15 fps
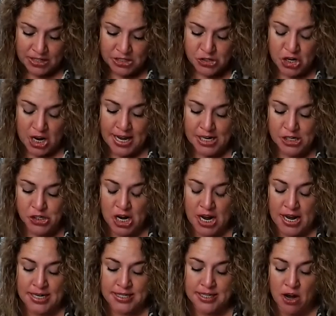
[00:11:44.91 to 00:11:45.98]

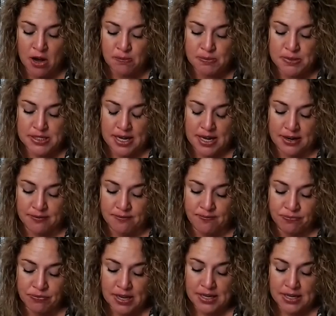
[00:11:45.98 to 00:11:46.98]
JJ Thompson,